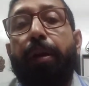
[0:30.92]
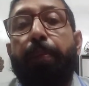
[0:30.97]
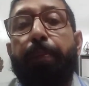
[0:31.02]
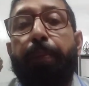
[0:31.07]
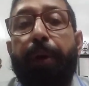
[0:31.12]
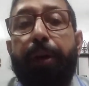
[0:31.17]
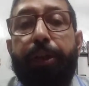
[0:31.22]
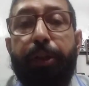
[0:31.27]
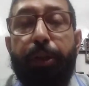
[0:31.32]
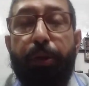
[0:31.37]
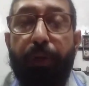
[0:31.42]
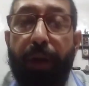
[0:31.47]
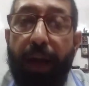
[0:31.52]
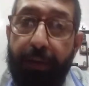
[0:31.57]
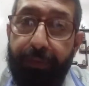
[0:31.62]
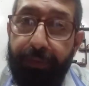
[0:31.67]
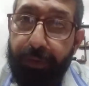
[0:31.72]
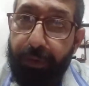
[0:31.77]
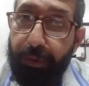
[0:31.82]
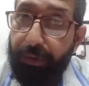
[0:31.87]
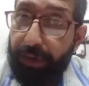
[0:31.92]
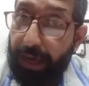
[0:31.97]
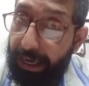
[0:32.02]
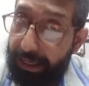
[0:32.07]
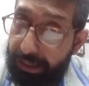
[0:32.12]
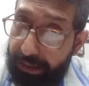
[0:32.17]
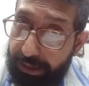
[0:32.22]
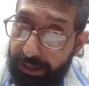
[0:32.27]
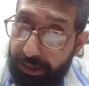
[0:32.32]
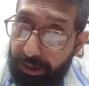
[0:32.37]
But you have to
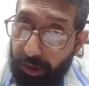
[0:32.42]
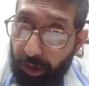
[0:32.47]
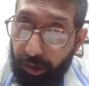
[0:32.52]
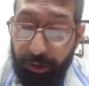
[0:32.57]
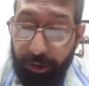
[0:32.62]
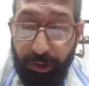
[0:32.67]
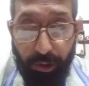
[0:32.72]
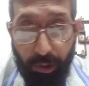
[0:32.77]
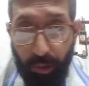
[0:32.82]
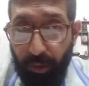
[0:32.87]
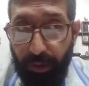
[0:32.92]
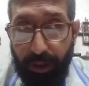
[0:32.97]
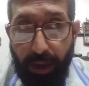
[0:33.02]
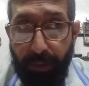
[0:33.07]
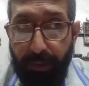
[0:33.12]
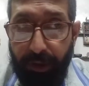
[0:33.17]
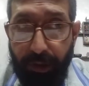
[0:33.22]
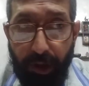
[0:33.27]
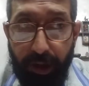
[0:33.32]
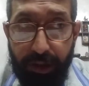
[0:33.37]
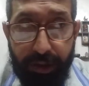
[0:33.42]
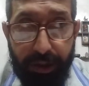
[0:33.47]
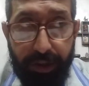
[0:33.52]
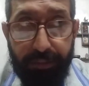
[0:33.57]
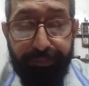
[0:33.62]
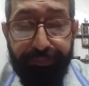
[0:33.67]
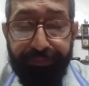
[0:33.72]
write it on your own. I will not